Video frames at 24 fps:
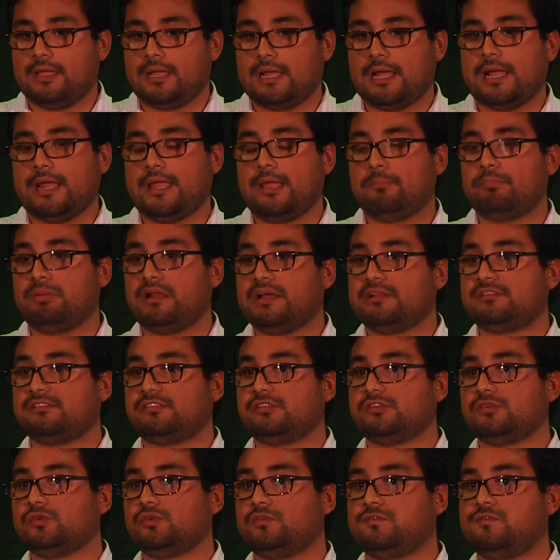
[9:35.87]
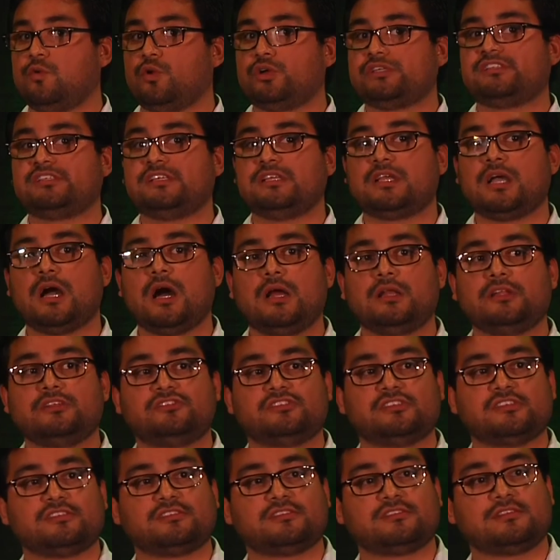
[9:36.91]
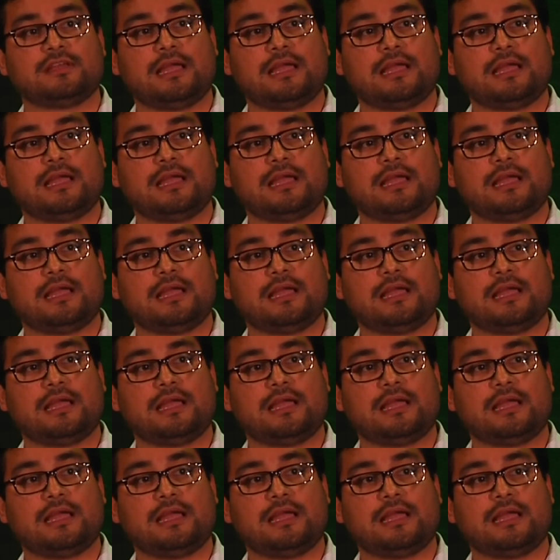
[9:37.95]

I applied to 14 colleges.